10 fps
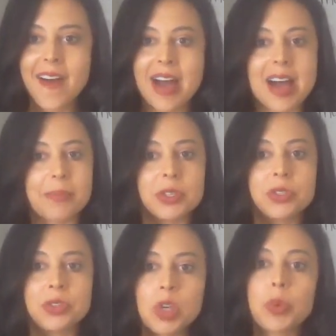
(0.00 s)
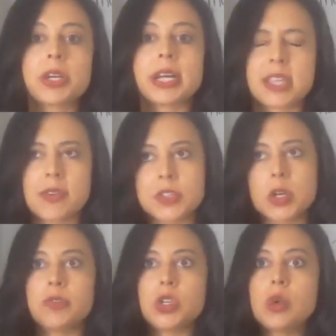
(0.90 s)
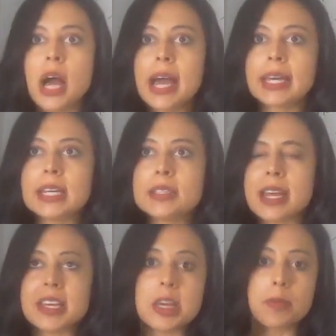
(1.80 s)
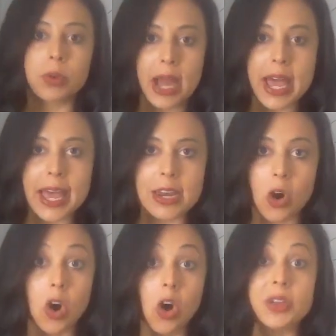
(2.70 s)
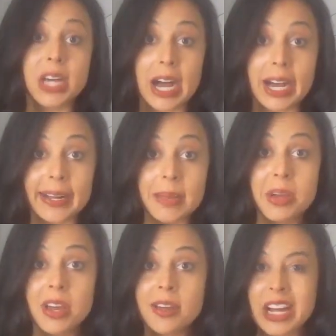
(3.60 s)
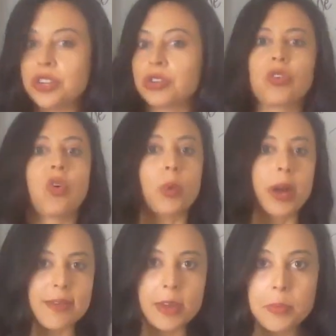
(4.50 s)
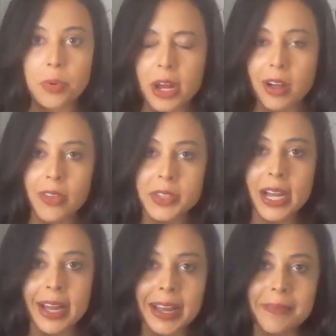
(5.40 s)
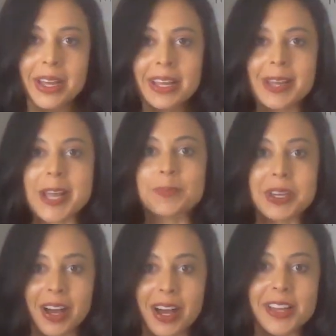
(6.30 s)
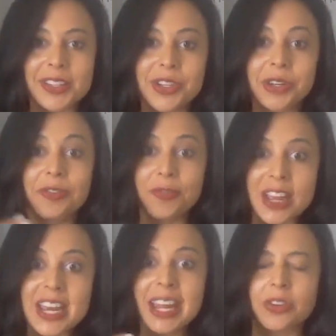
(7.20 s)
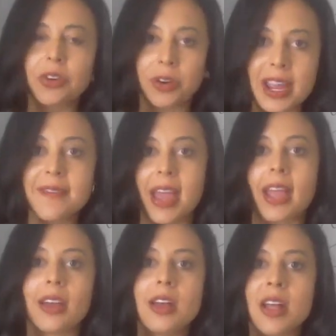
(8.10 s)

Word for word: Um, super addictive. So you guys that eat bread all the time and you're craving bread all the time, it's because you're feeding the craving.